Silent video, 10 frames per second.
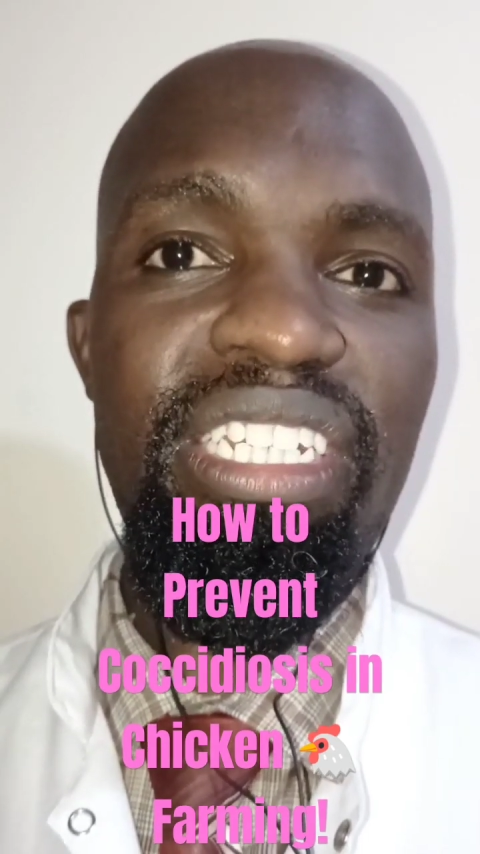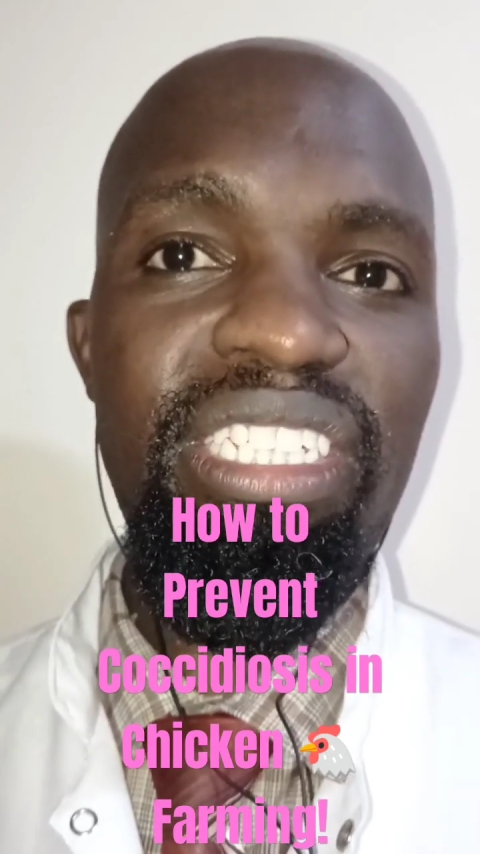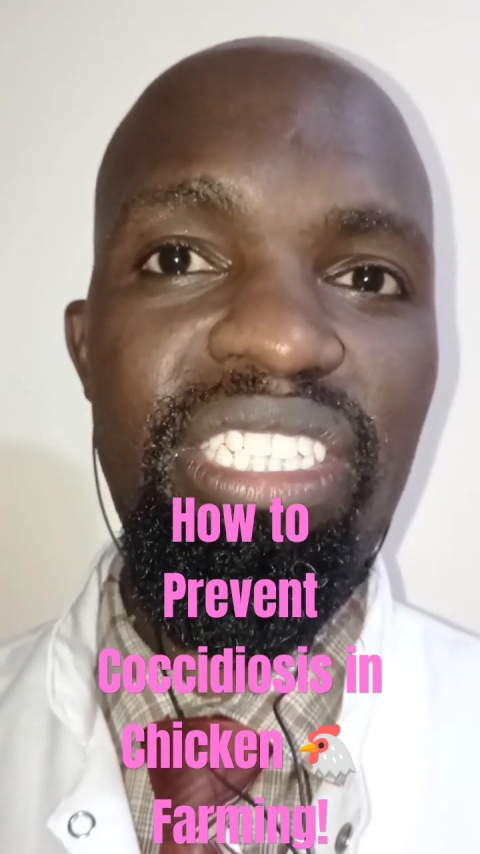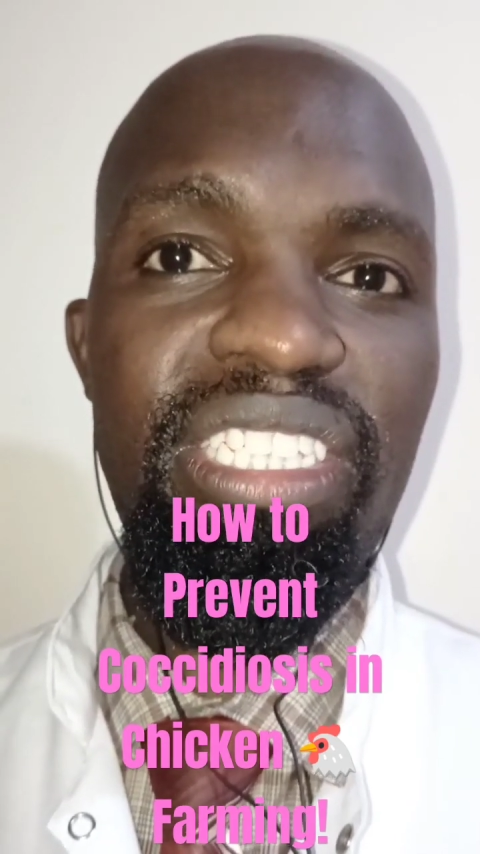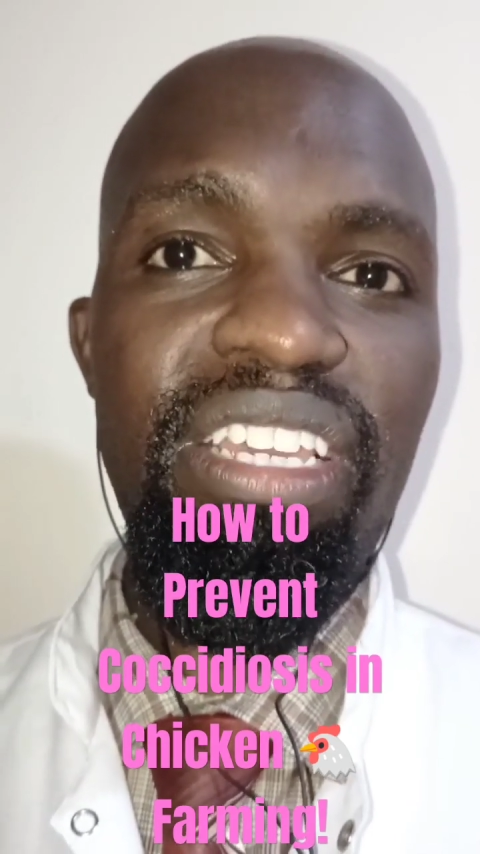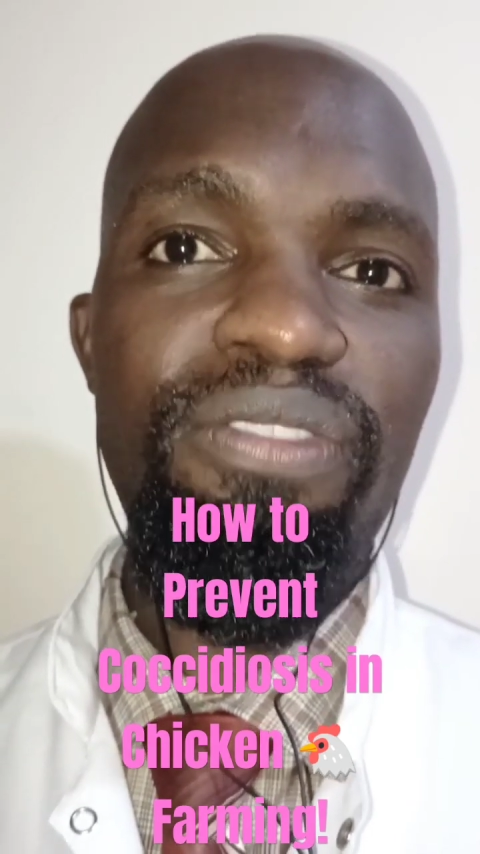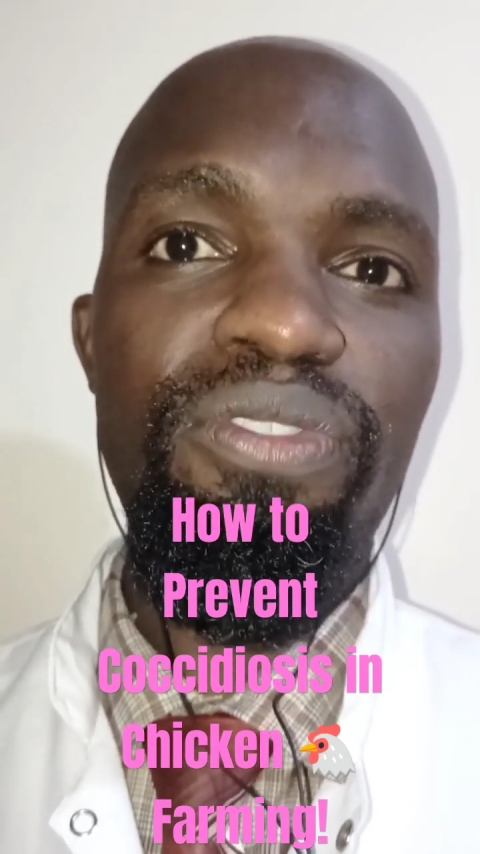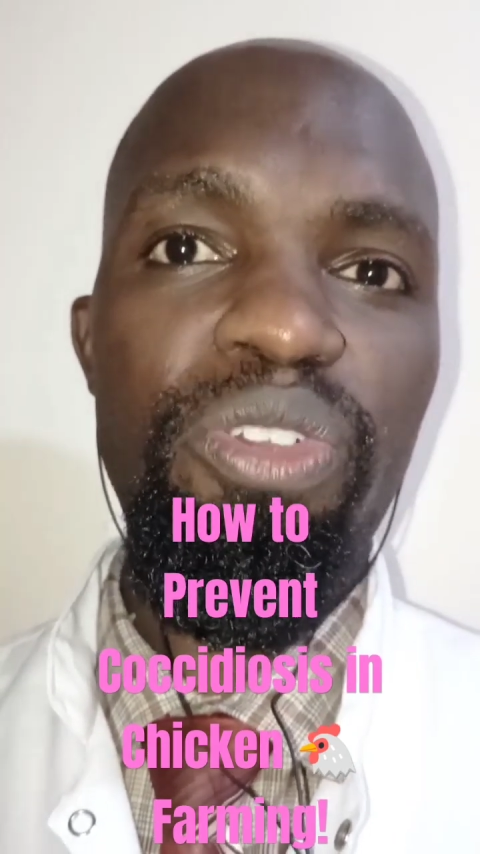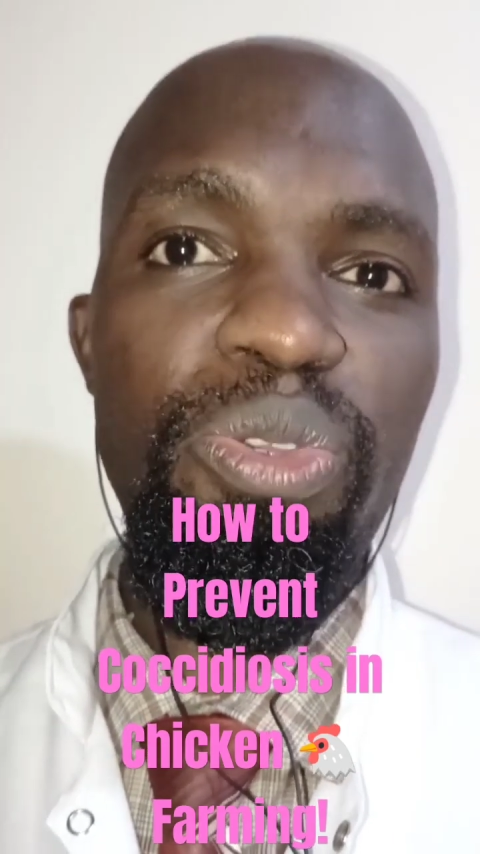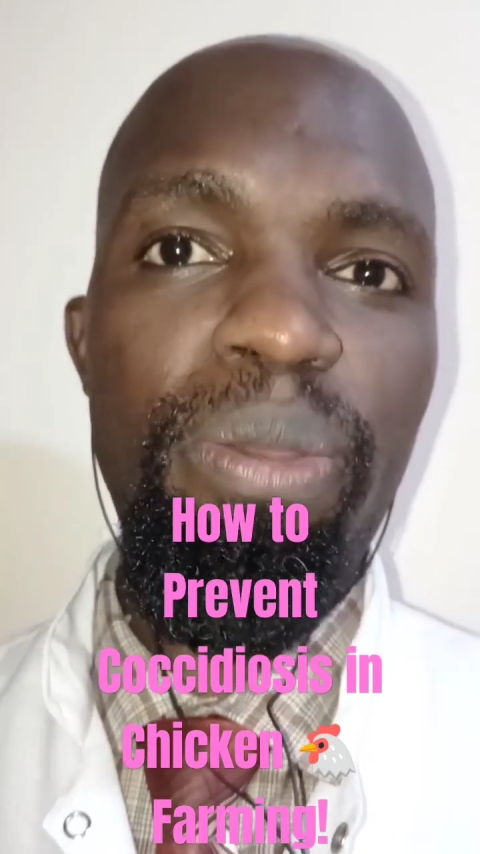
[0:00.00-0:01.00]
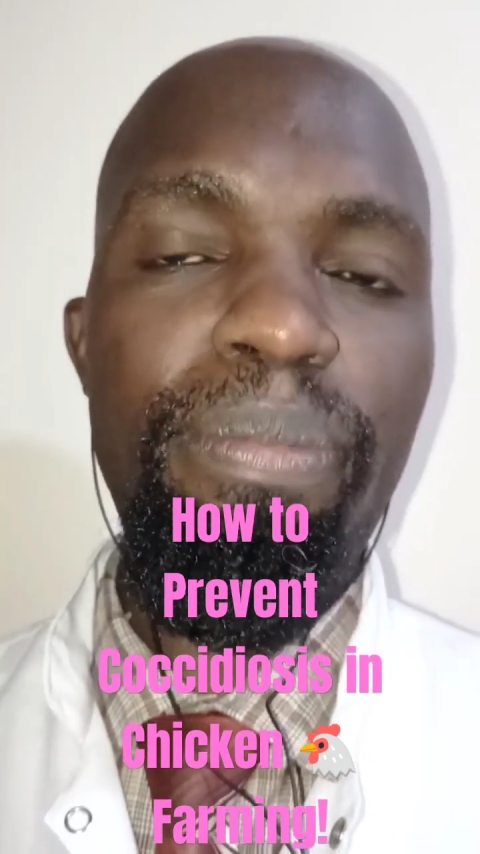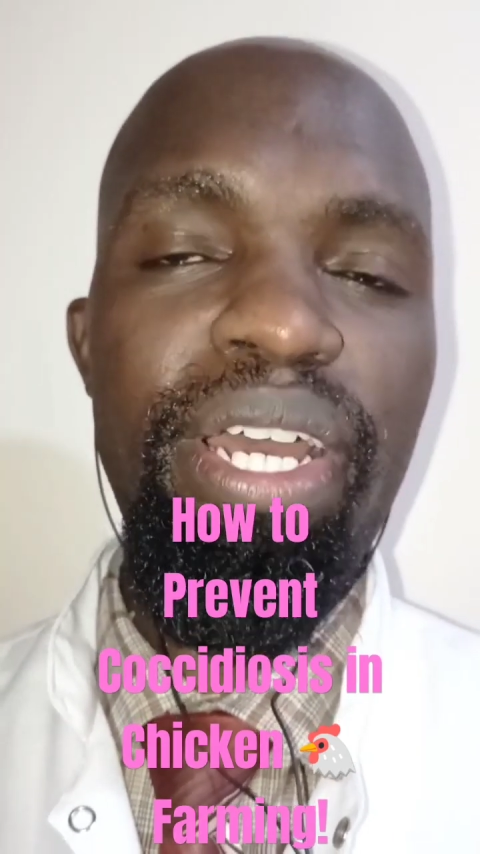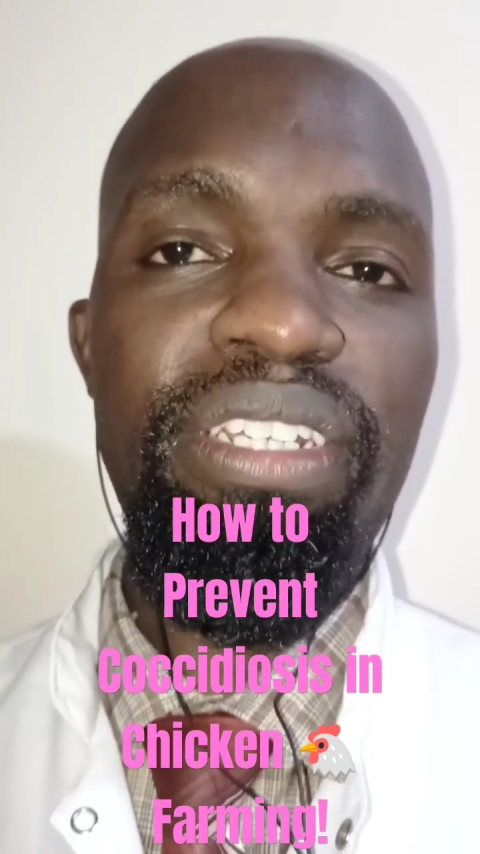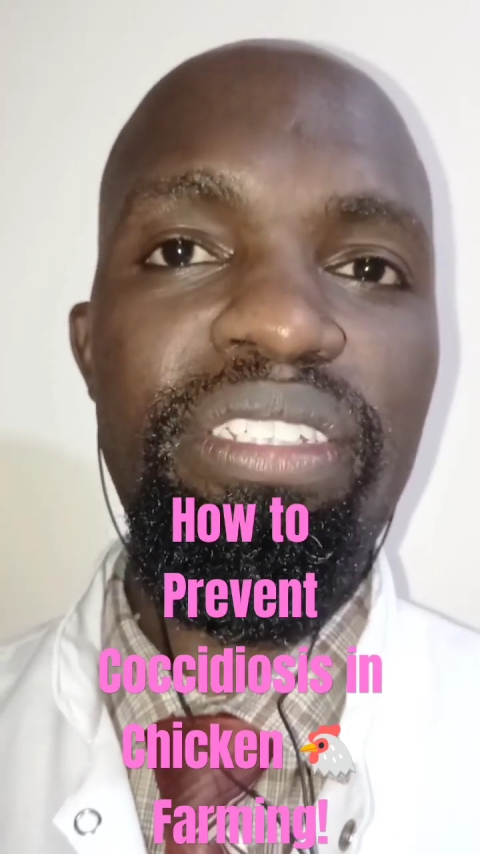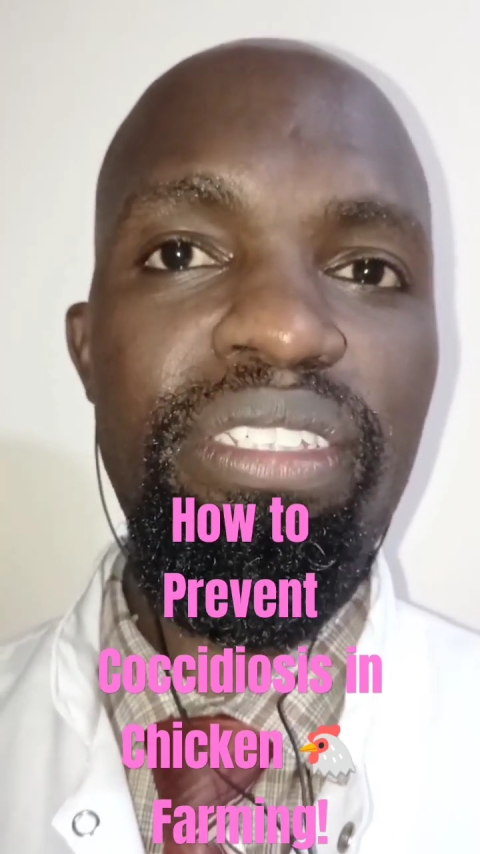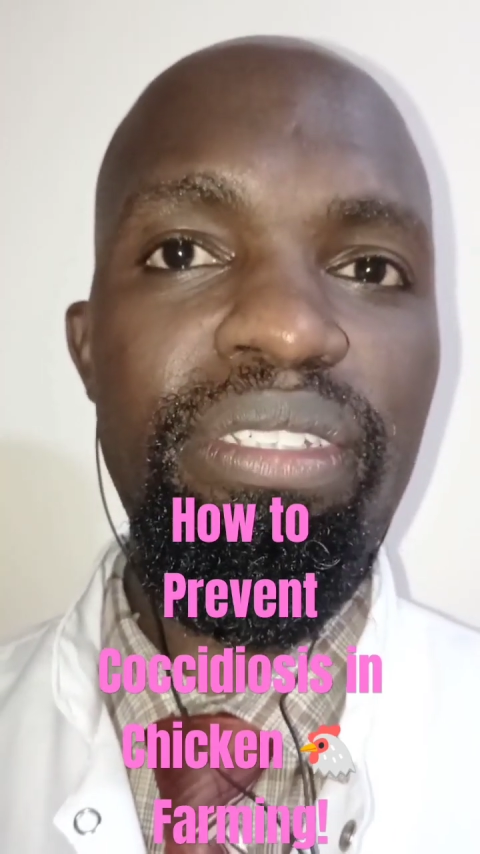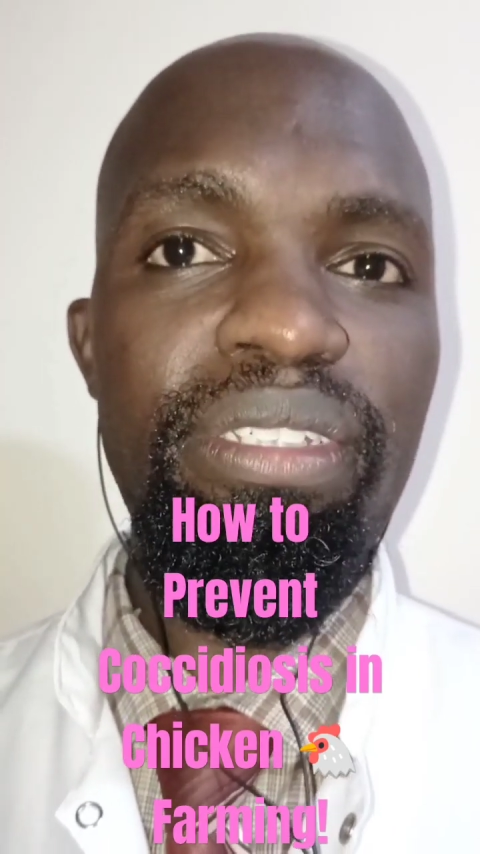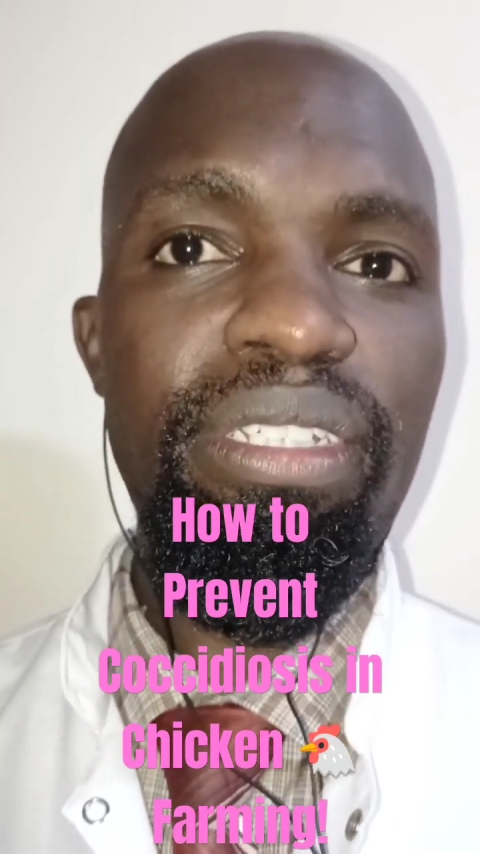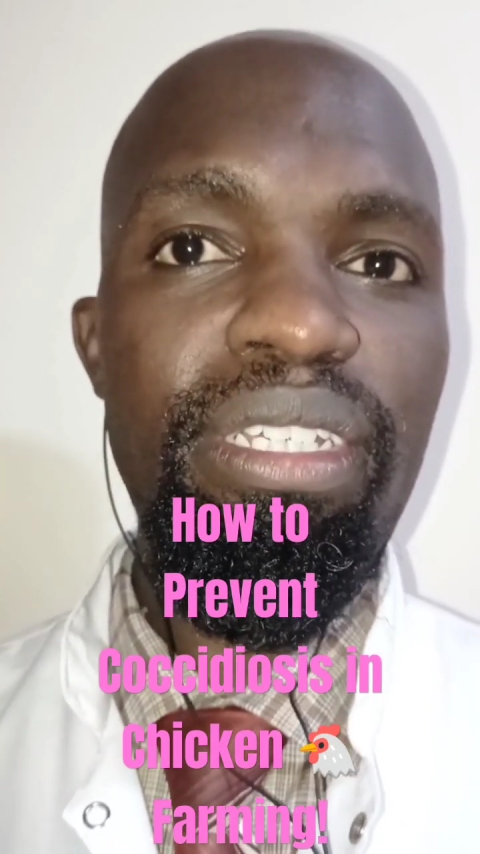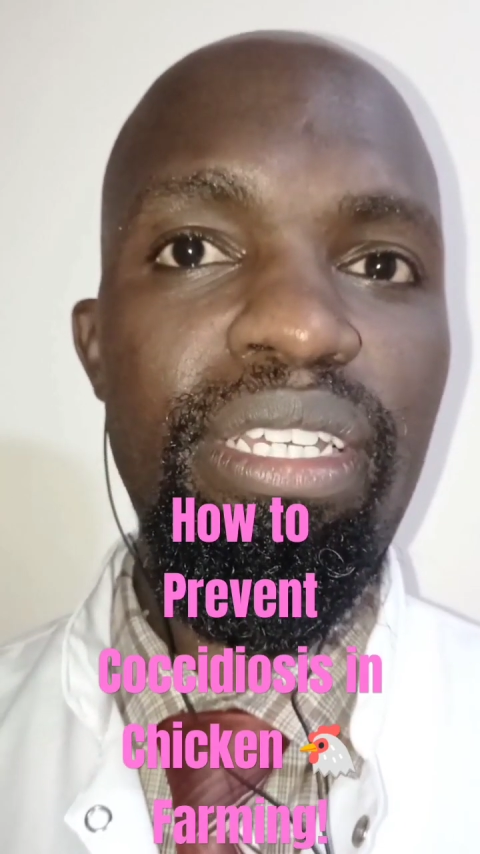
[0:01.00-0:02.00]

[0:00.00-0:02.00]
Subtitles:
that is safe for your birds.